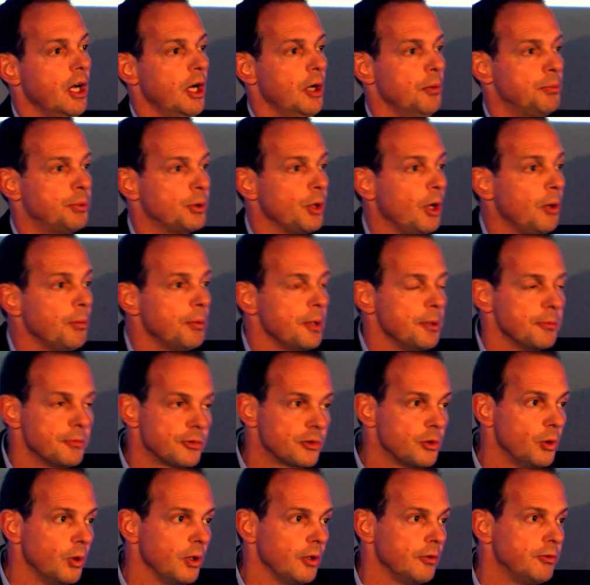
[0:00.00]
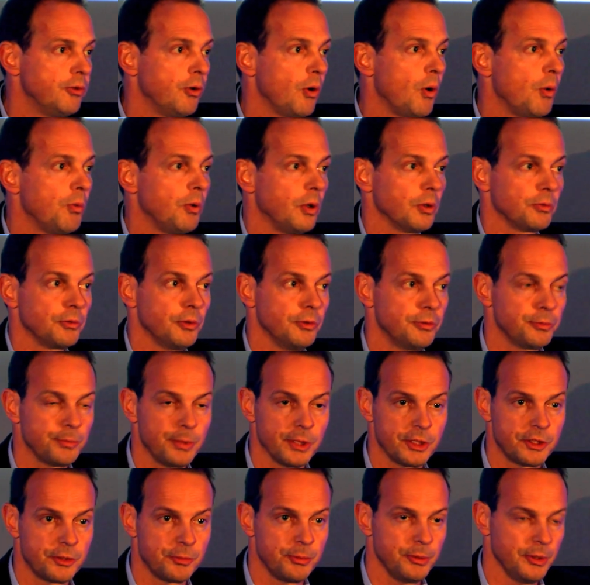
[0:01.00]
problems going forward with
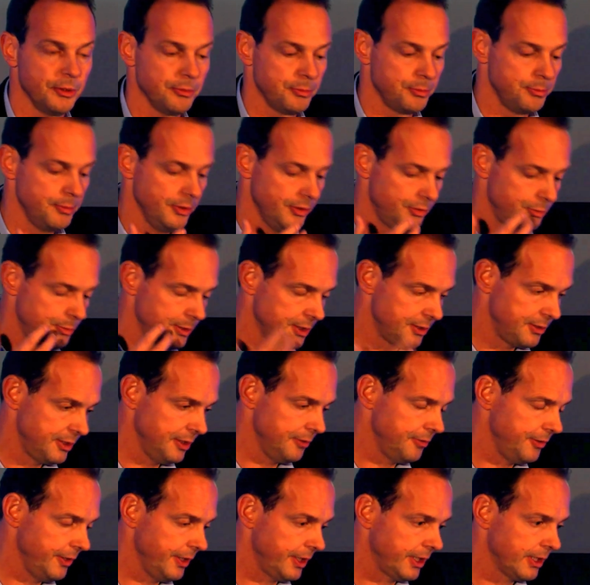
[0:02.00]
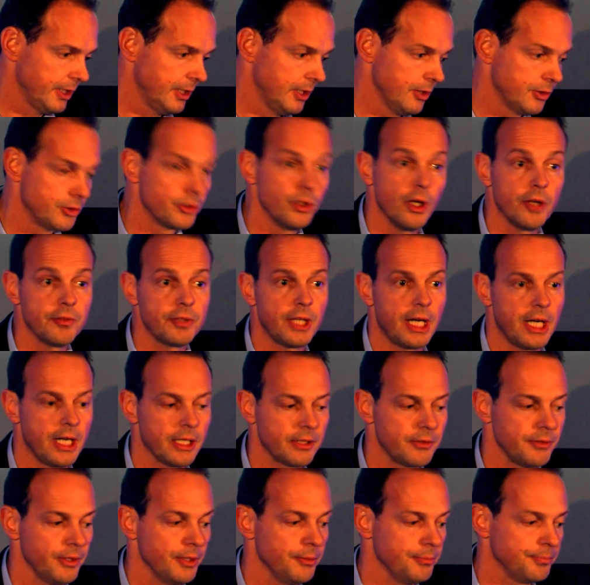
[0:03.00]
specific server
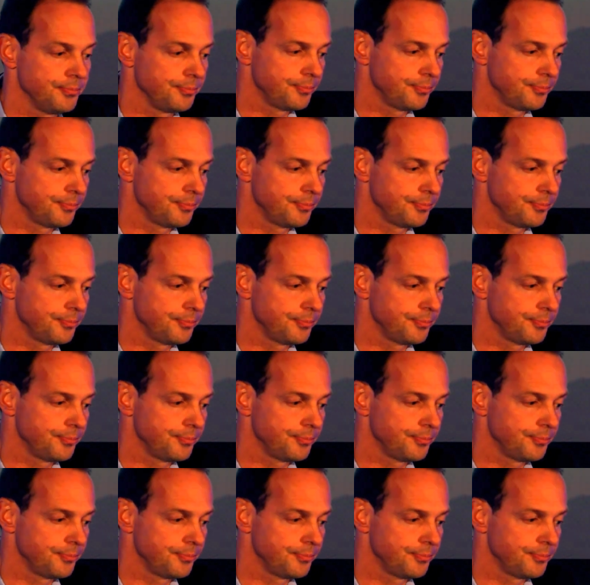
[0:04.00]
hardware.